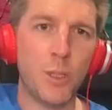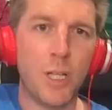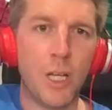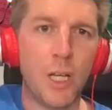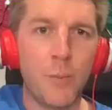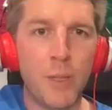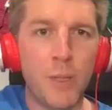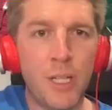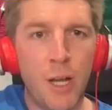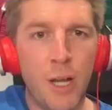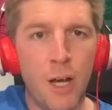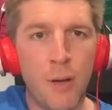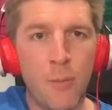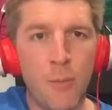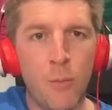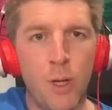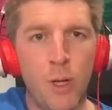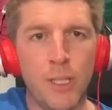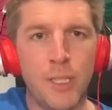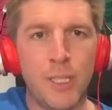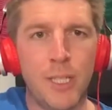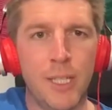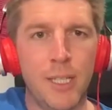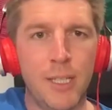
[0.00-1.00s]
I mean,
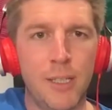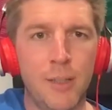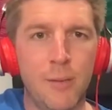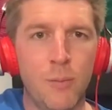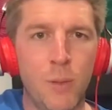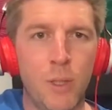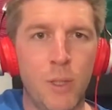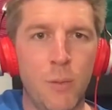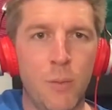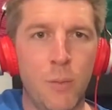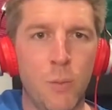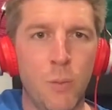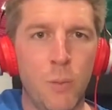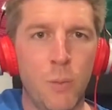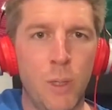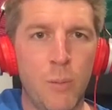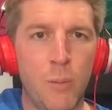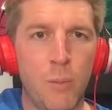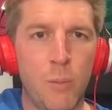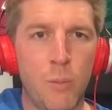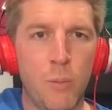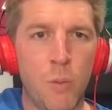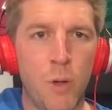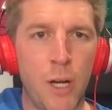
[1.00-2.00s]

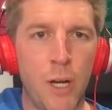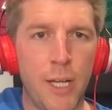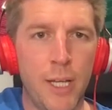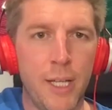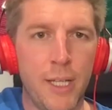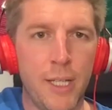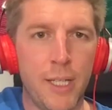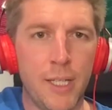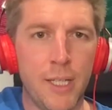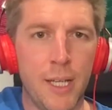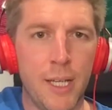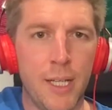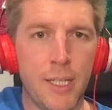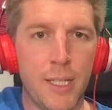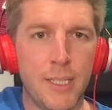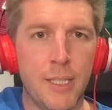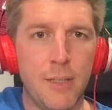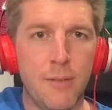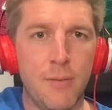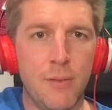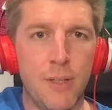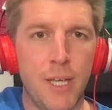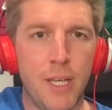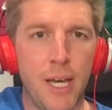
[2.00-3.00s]
we're writing a
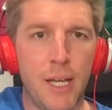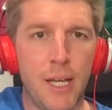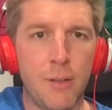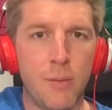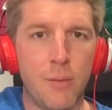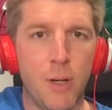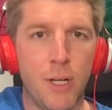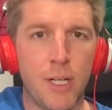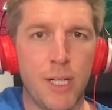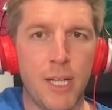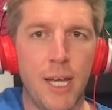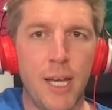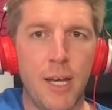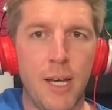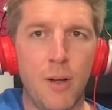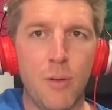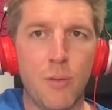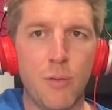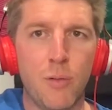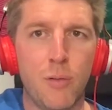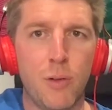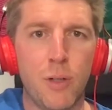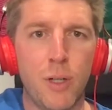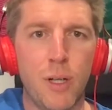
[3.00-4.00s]
TV ad right now
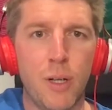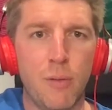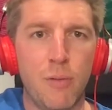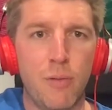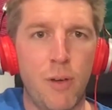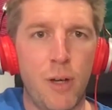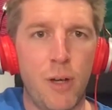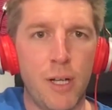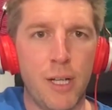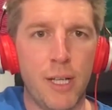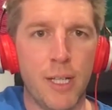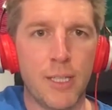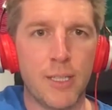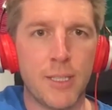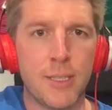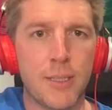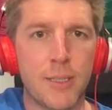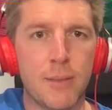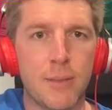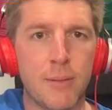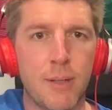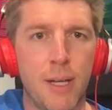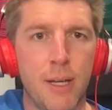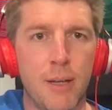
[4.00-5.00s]
for a
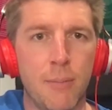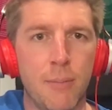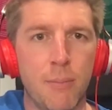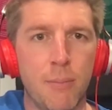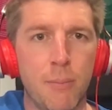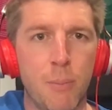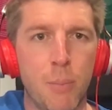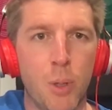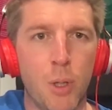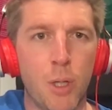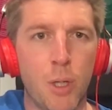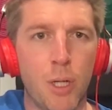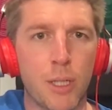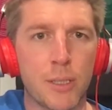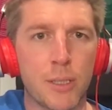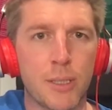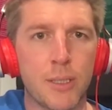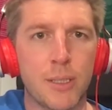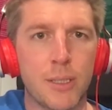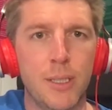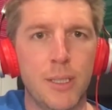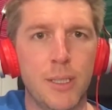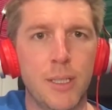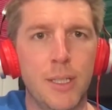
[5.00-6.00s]
finance product.
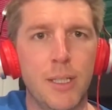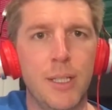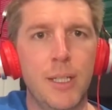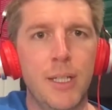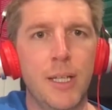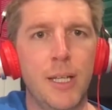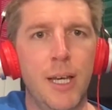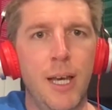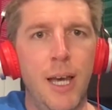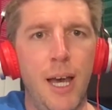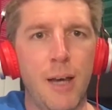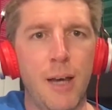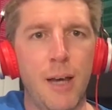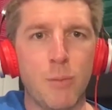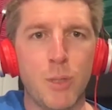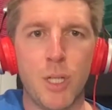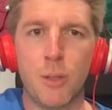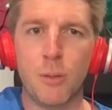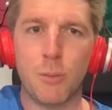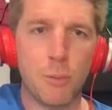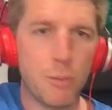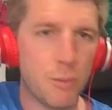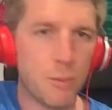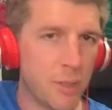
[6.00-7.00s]

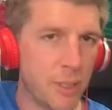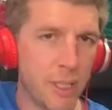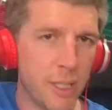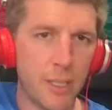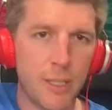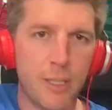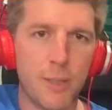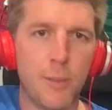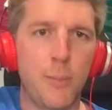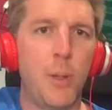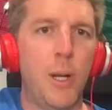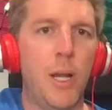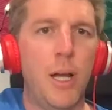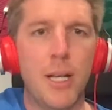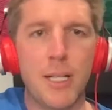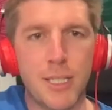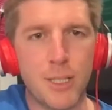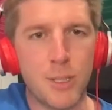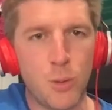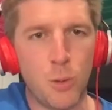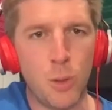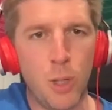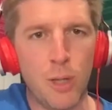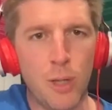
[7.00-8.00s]
So, you know, compliance
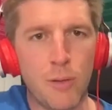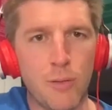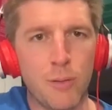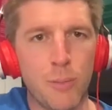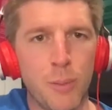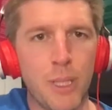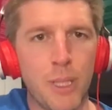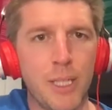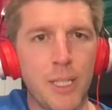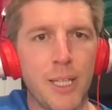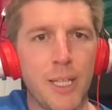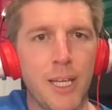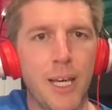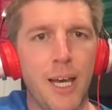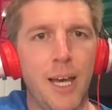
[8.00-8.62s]
is all over me.